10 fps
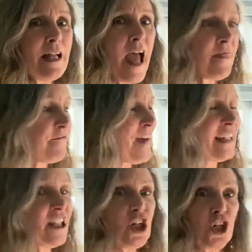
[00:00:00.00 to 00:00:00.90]
And the fact
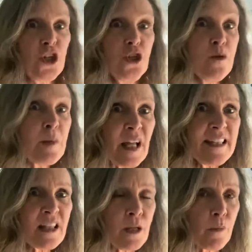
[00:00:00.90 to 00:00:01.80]
that it
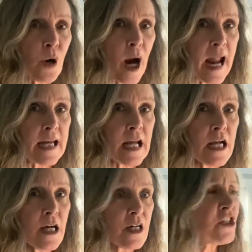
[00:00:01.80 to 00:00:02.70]
accumulates in the brain,
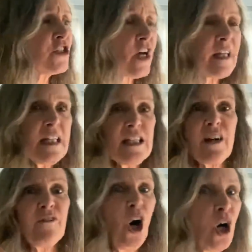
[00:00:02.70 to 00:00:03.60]
studies
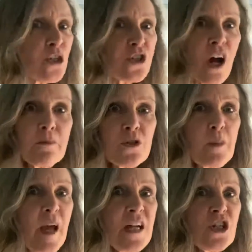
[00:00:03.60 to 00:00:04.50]
of Alzheimer's
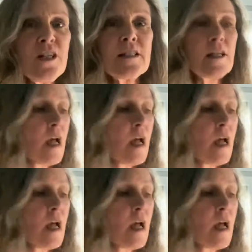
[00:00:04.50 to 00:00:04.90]
patients,